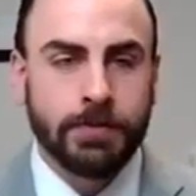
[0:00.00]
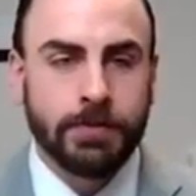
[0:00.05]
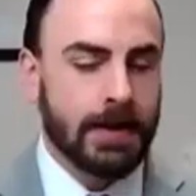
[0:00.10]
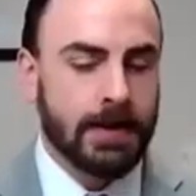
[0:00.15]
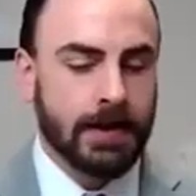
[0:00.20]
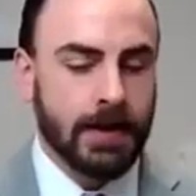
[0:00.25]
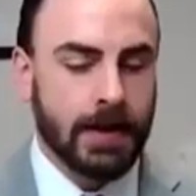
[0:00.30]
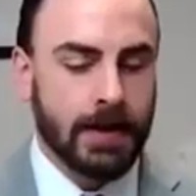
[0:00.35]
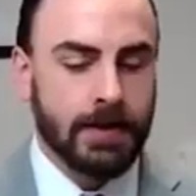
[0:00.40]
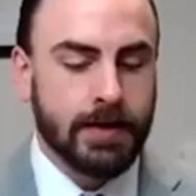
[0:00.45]

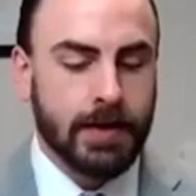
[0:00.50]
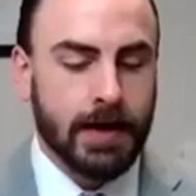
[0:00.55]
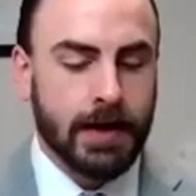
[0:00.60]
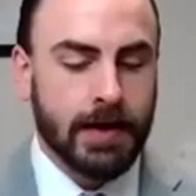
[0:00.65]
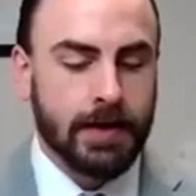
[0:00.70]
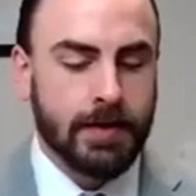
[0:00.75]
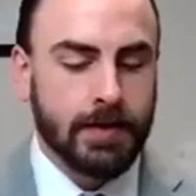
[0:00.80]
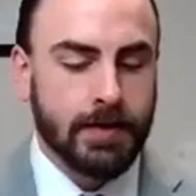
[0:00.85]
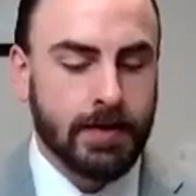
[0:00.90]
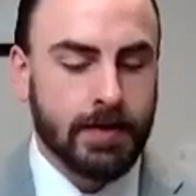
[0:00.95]

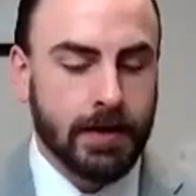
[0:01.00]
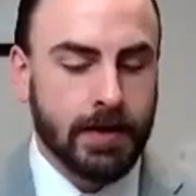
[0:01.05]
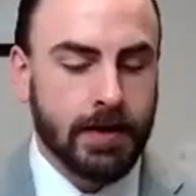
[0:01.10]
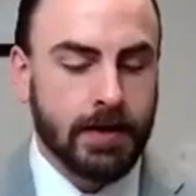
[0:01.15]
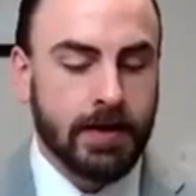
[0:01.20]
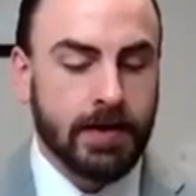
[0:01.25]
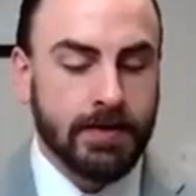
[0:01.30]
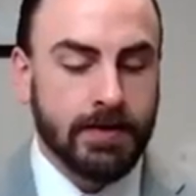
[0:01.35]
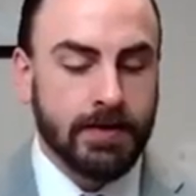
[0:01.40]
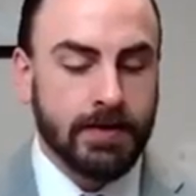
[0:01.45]
And
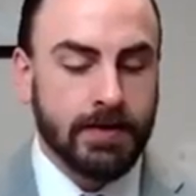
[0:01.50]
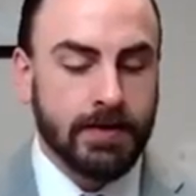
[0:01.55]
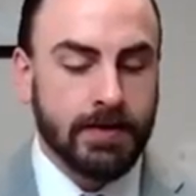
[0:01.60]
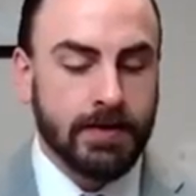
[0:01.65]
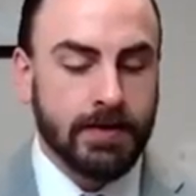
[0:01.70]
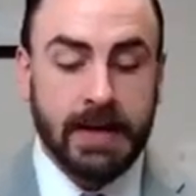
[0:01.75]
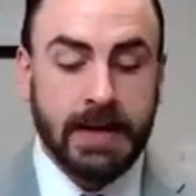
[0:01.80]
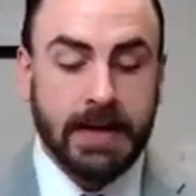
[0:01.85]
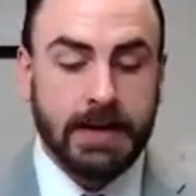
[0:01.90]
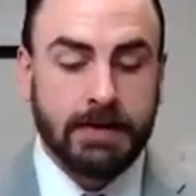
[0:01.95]
he
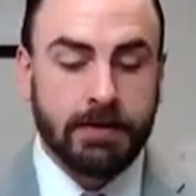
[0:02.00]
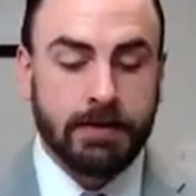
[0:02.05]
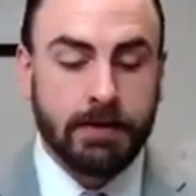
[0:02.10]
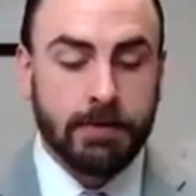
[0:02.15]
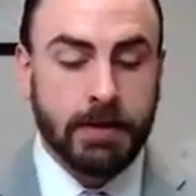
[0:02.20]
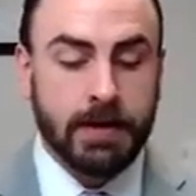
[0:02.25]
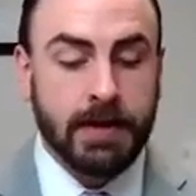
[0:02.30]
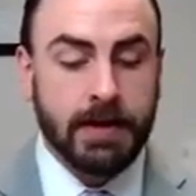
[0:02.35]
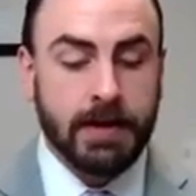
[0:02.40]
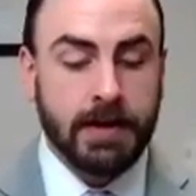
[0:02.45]
says at the end of
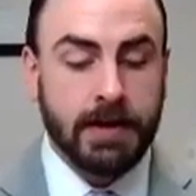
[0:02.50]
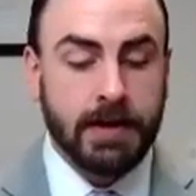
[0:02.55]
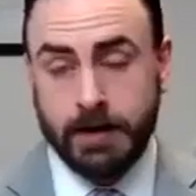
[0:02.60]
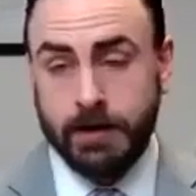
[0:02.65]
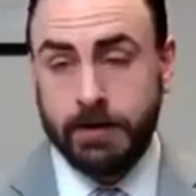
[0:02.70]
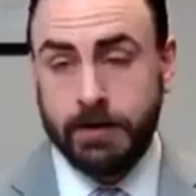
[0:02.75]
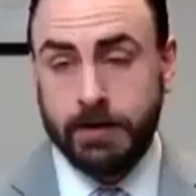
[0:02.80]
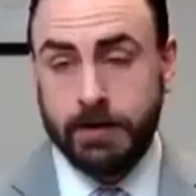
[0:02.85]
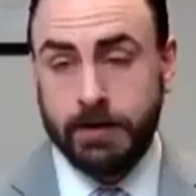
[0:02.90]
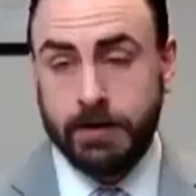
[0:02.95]
it, he in
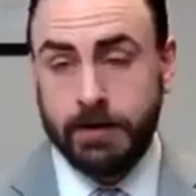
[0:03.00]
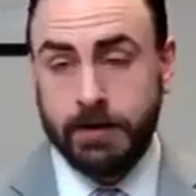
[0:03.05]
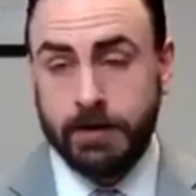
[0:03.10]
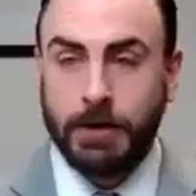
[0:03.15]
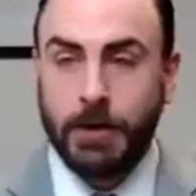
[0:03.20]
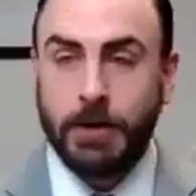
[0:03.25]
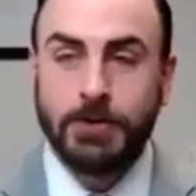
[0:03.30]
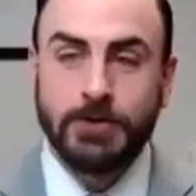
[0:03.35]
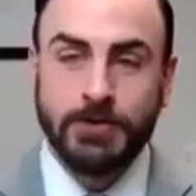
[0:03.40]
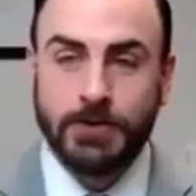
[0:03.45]
his little
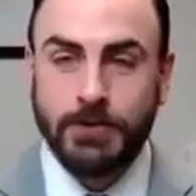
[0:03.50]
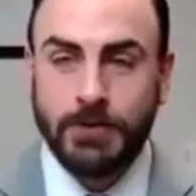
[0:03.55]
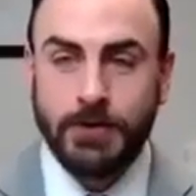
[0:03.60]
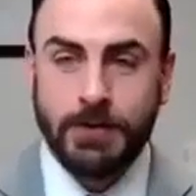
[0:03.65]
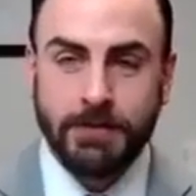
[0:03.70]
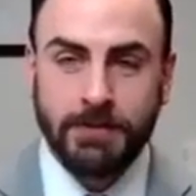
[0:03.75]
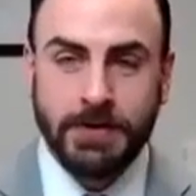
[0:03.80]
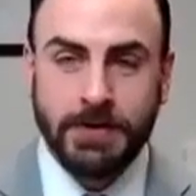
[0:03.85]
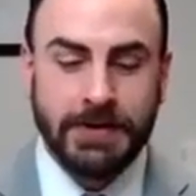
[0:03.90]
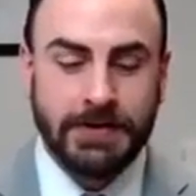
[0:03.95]
PS
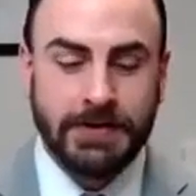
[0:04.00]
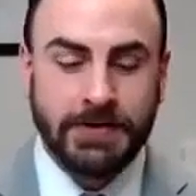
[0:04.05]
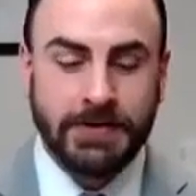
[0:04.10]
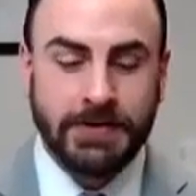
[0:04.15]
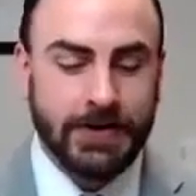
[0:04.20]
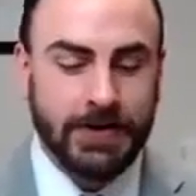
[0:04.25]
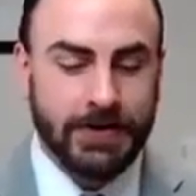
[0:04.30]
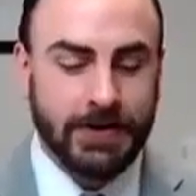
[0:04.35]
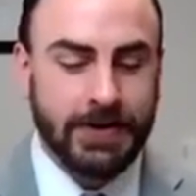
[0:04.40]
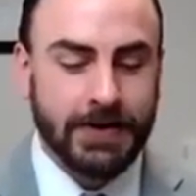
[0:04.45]
postscript
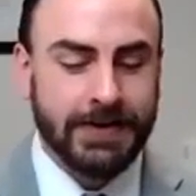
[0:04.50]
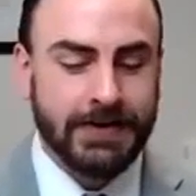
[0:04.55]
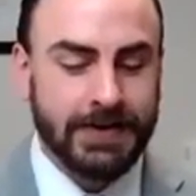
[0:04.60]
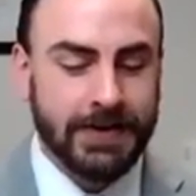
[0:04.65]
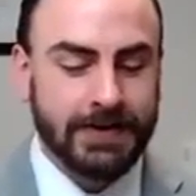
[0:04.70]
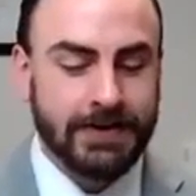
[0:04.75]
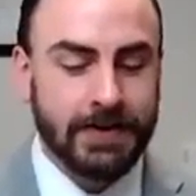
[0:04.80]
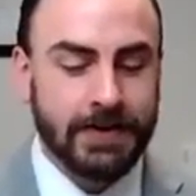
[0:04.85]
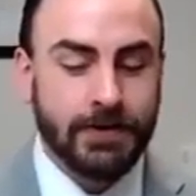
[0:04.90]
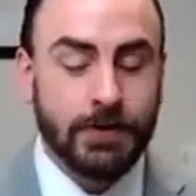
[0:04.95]
piece here, he
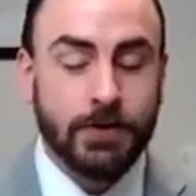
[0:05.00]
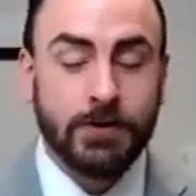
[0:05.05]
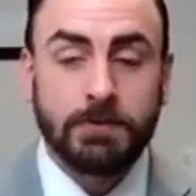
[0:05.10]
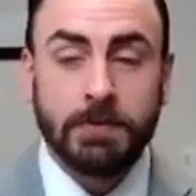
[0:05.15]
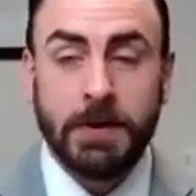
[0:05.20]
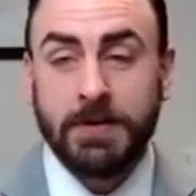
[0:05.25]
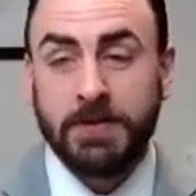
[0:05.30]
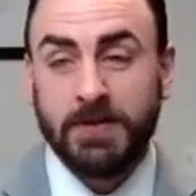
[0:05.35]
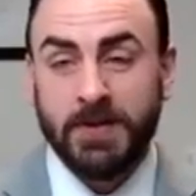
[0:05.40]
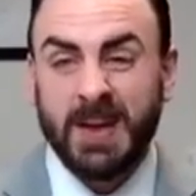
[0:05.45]
says, if you
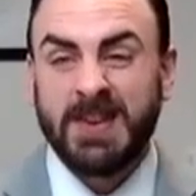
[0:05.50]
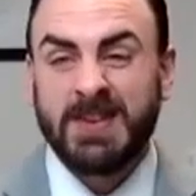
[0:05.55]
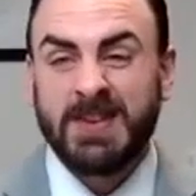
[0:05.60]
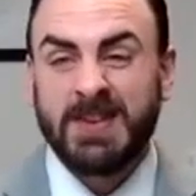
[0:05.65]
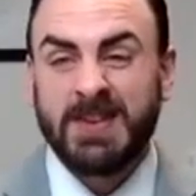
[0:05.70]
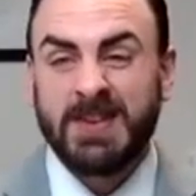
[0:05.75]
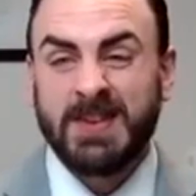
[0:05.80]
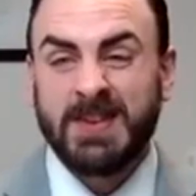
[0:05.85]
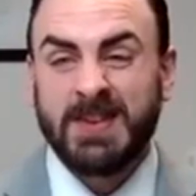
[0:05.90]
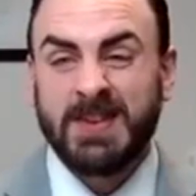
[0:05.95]
spend less
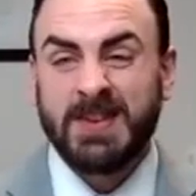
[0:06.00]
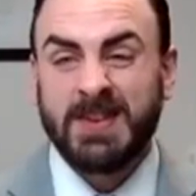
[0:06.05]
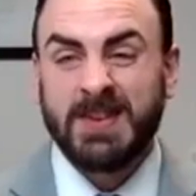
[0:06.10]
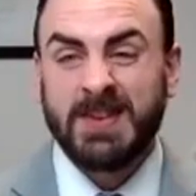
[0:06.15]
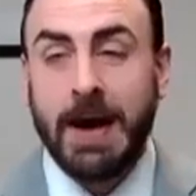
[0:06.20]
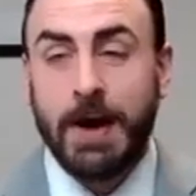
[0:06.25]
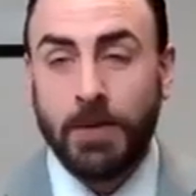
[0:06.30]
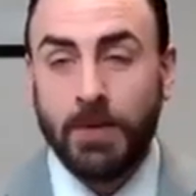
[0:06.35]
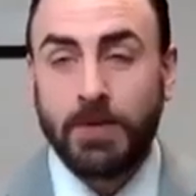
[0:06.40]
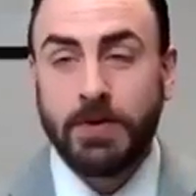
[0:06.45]
than 10
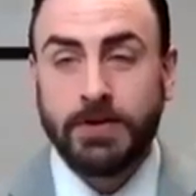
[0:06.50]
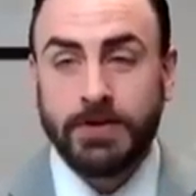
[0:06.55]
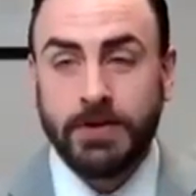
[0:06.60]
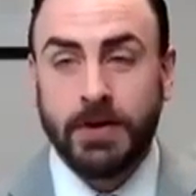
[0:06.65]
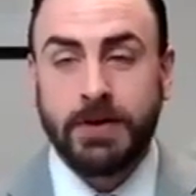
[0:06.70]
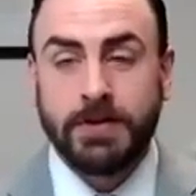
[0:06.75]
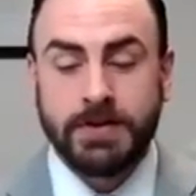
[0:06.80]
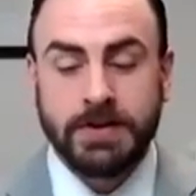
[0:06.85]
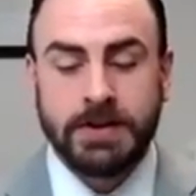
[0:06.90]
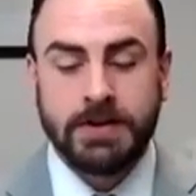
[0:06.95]
hours
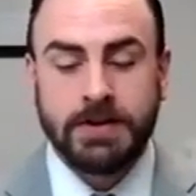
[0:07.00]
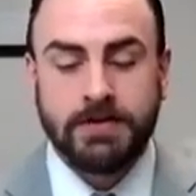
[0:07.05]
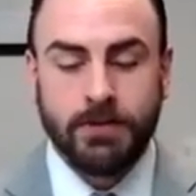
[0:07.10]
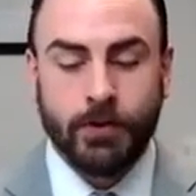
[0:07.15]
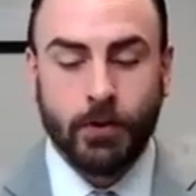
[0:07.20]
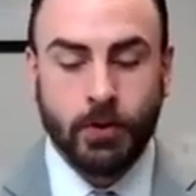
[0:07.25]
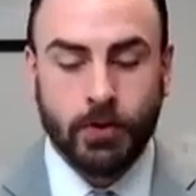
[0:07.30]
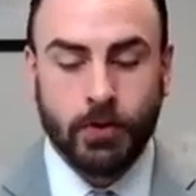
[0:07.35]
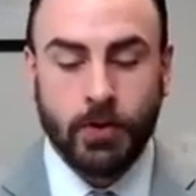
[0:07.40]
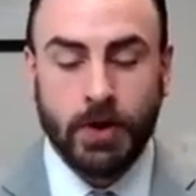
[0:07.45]
on these
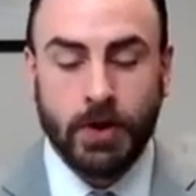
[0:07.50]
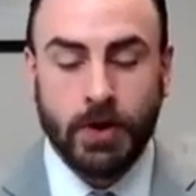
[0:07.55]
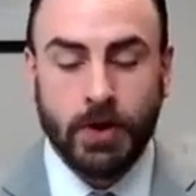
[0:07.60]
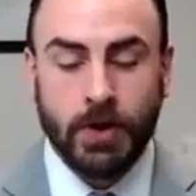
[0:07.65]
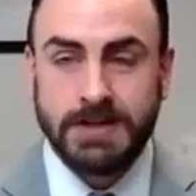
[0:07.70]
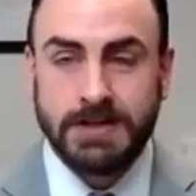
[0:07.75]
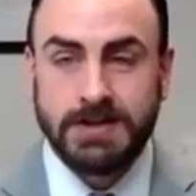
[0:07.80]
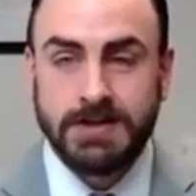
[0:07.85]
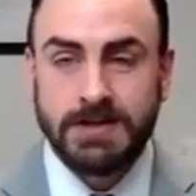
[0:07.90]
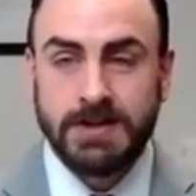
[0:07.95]
4
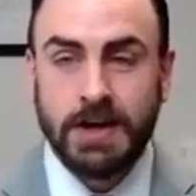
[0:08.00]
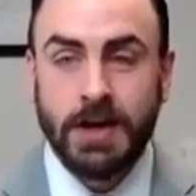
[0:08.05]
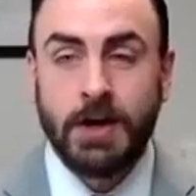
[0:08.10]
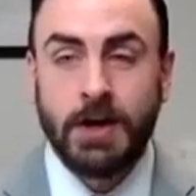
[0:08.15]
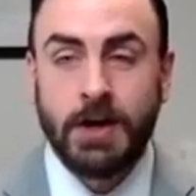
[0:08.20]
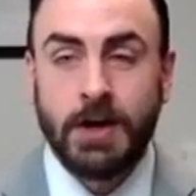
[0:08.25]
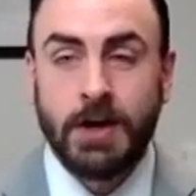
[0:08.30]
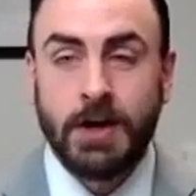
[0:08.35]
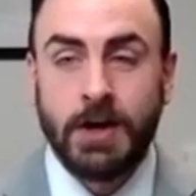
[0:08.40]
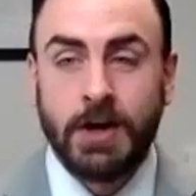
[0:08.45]
questions,
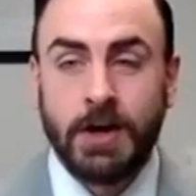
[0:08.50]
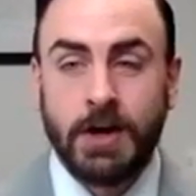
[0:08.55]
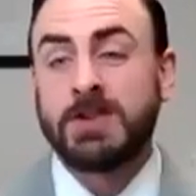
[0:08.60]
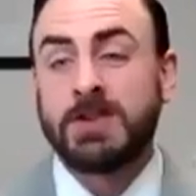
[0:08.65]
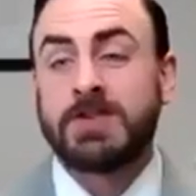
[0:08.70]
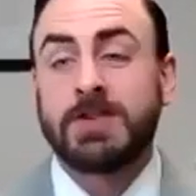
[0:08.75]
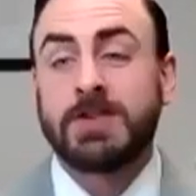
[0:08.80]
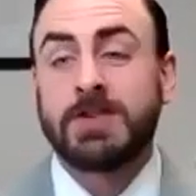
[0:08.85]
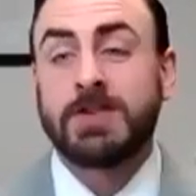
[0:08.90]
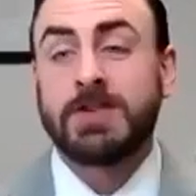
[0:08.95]
you're
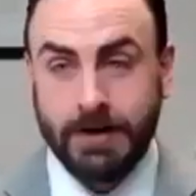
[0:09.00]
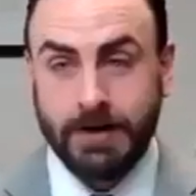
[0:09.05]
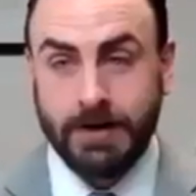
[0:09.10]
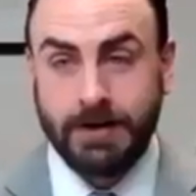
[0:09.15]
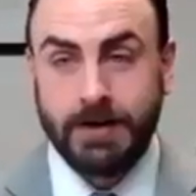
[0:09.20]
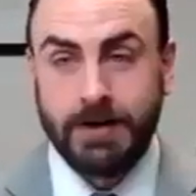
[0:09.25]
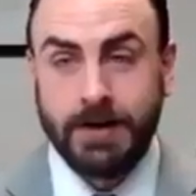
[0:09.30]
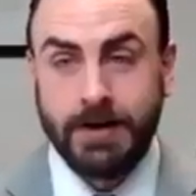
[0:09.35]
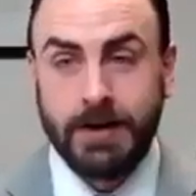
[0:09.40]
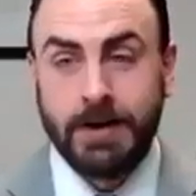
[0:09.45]
missing the whole
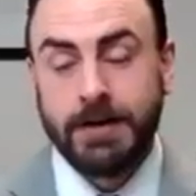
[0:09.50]
point.